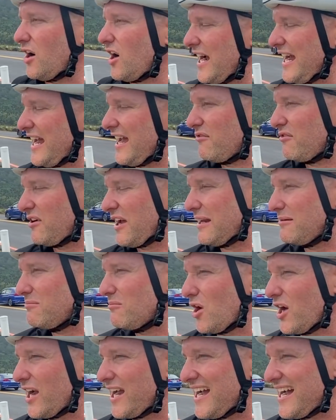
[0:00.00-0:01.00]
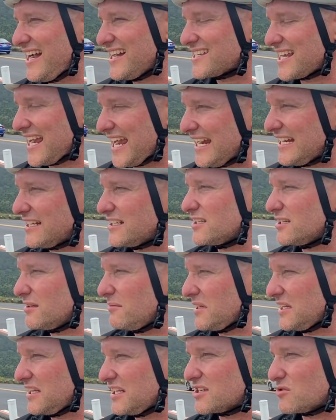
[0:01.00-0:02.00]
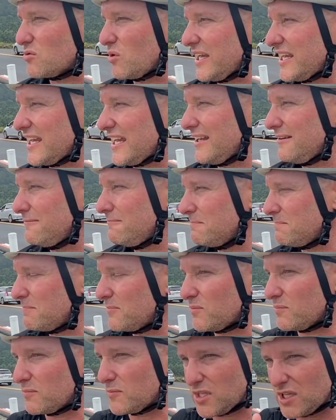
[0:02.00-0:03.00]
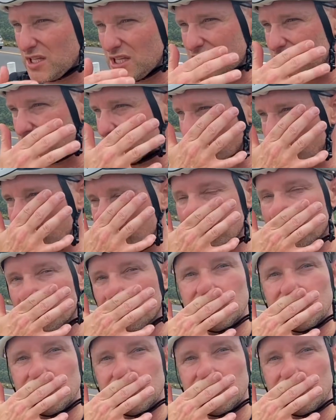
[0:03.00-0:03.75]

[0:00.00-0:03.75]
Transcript: I have had my ass handed to me this weekend. This trip,